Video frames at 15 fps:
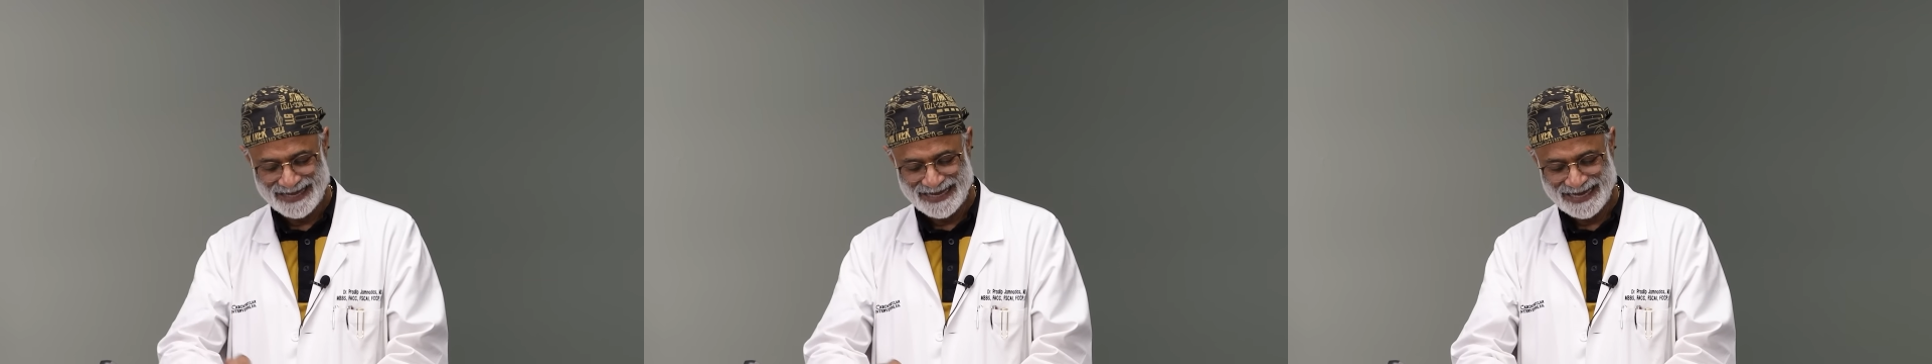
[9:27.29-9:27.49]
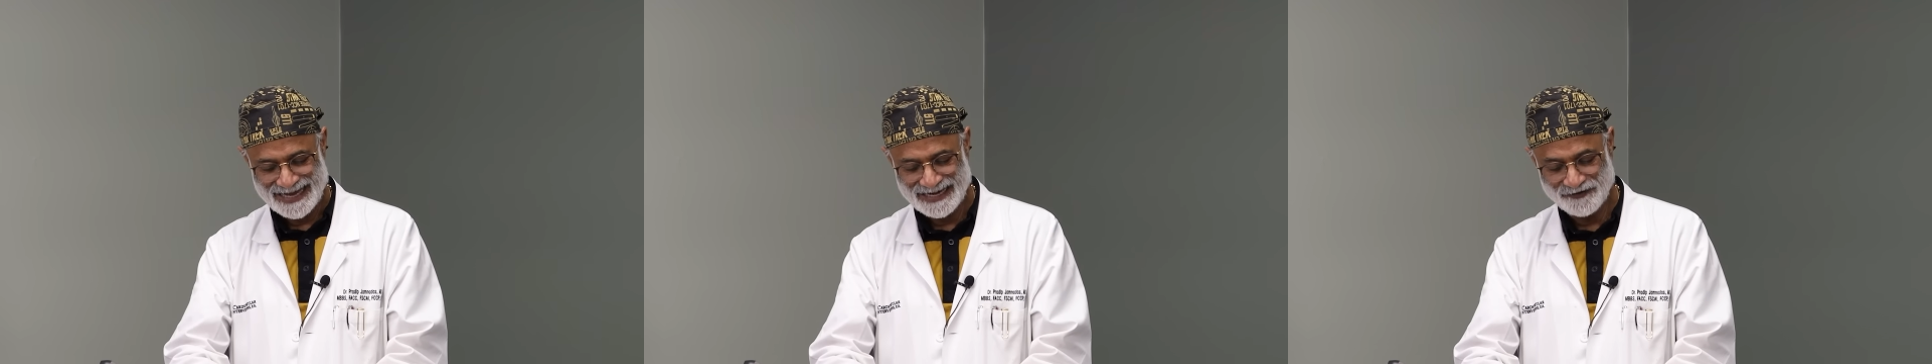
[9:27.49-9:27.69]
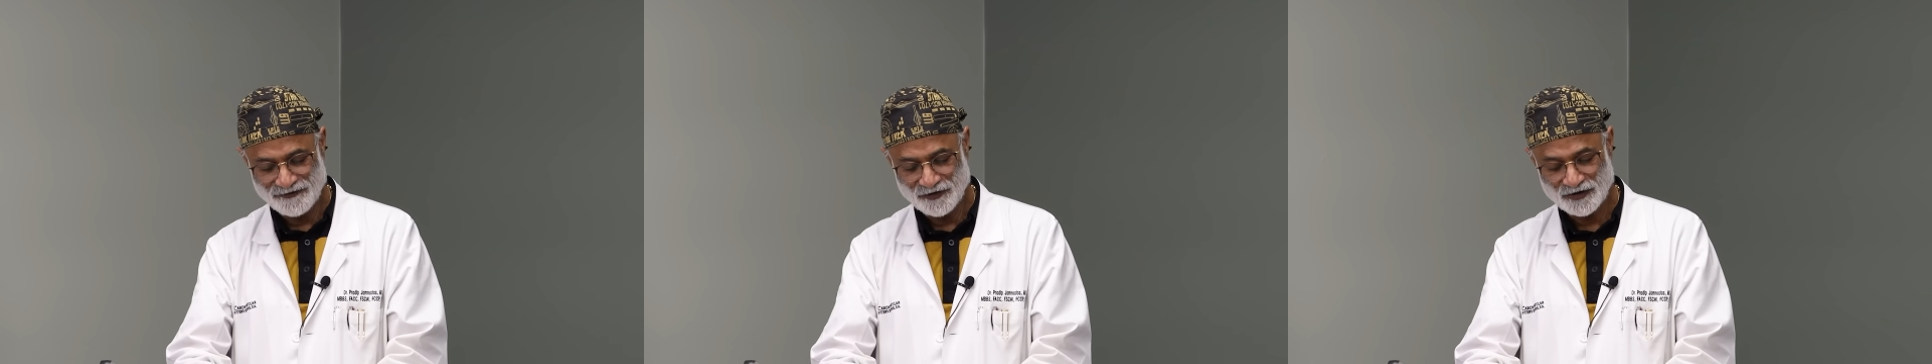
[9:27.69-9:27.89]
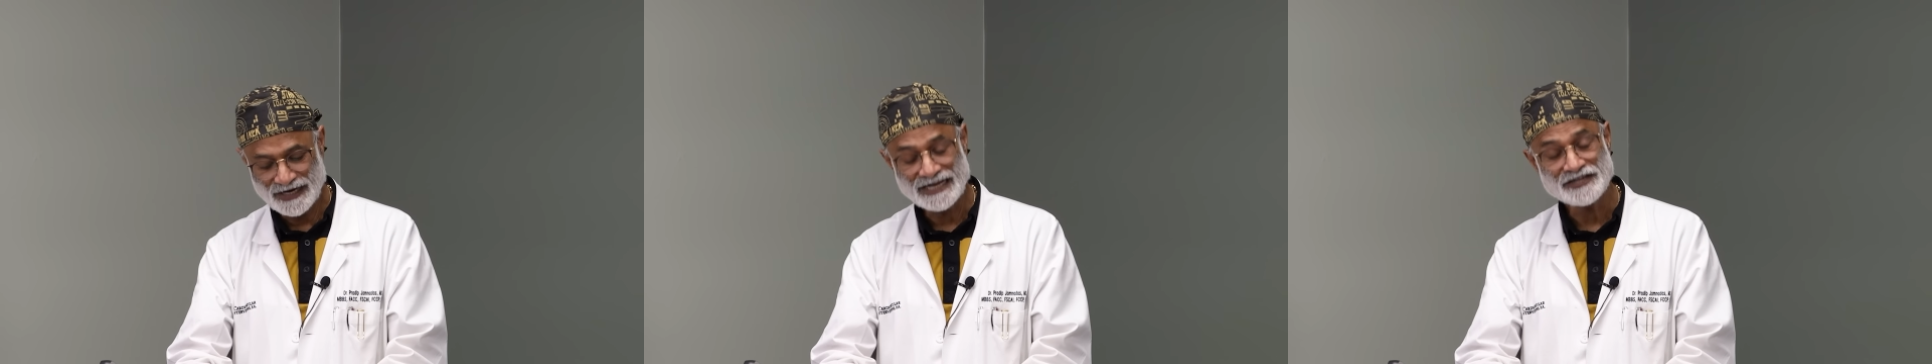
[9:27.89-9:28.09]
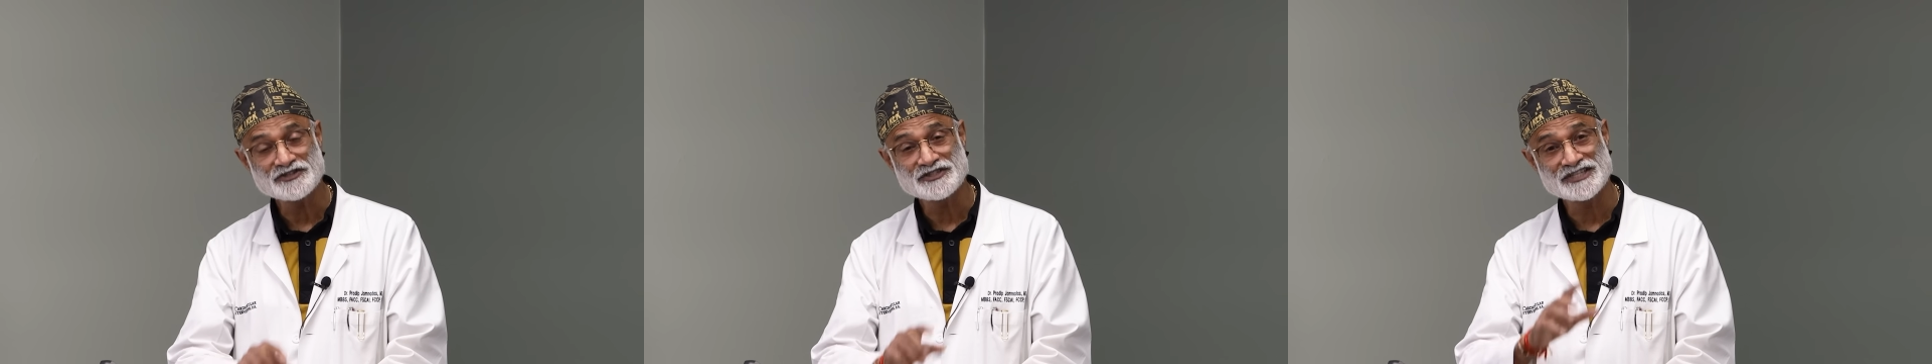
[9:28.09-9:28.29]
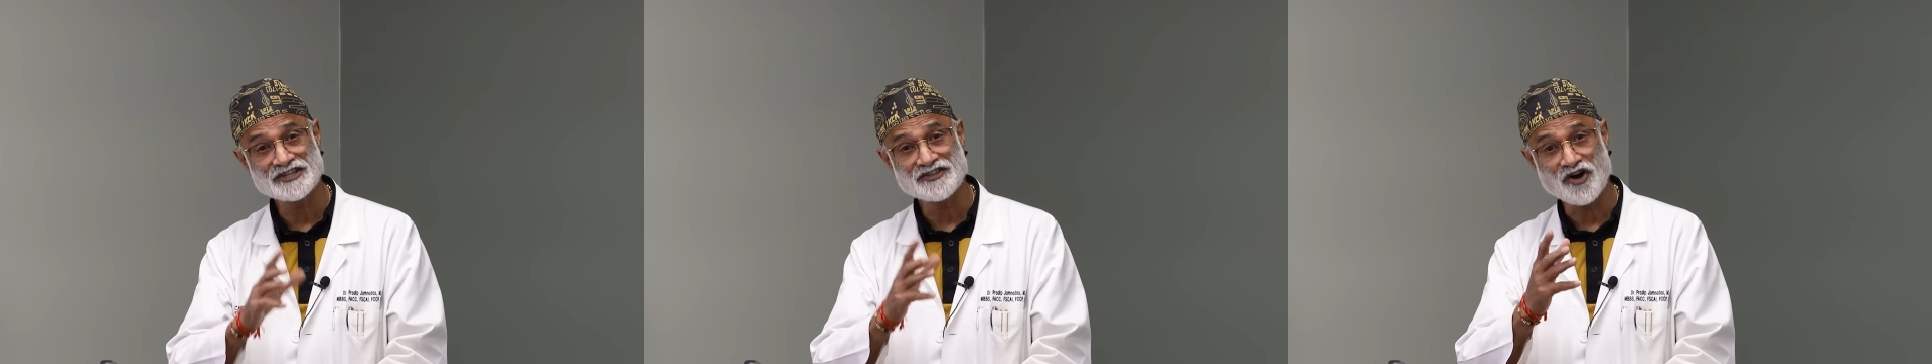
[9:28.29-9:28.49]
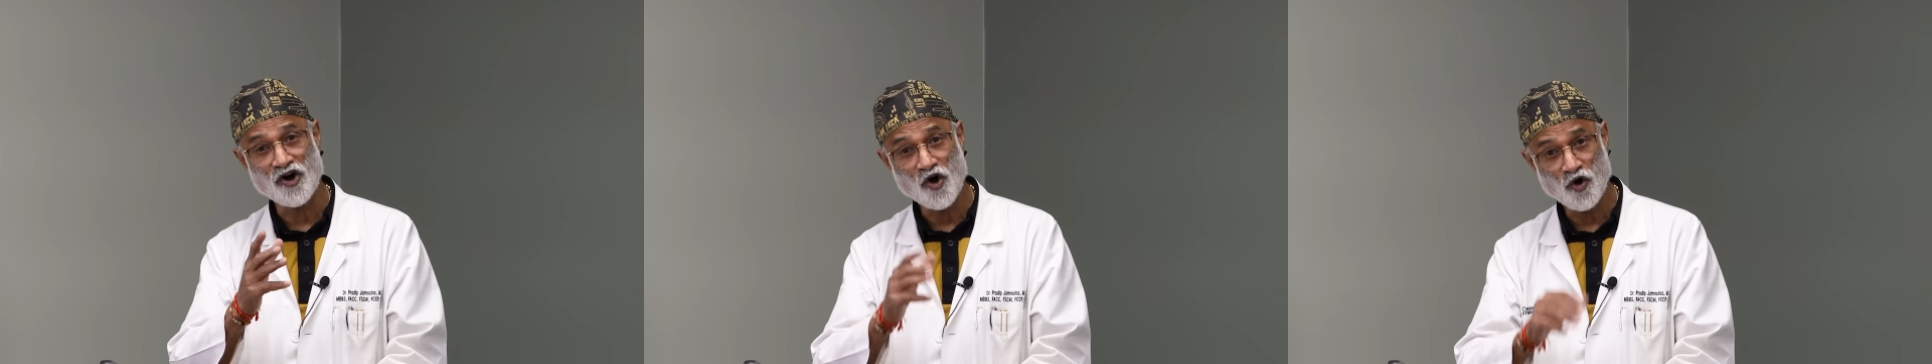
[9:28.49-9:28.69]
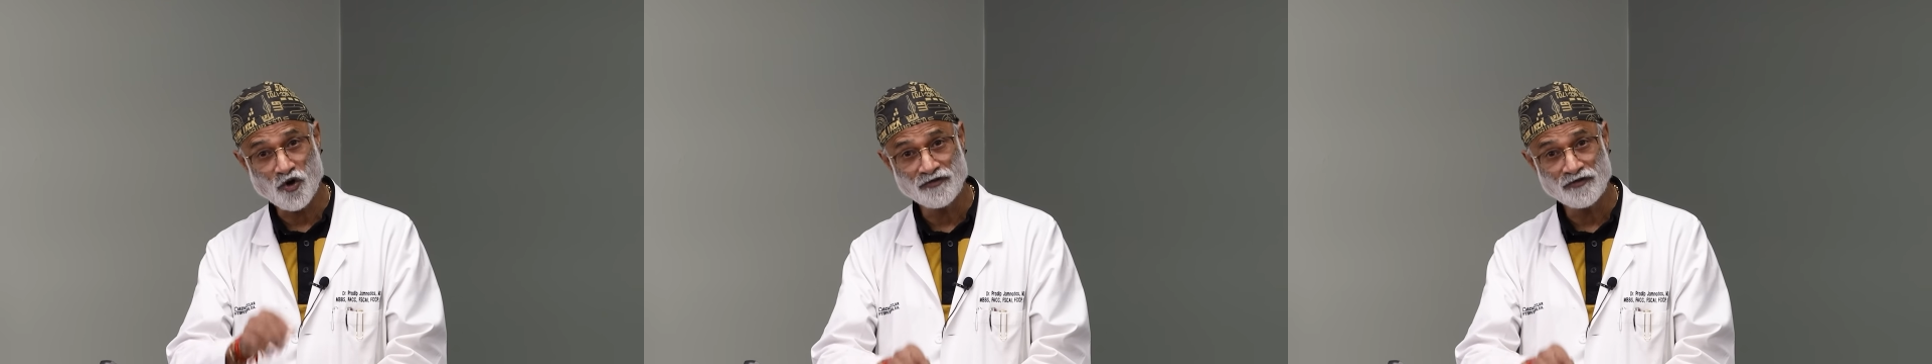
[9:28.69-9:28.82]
And if you'd like to see the whole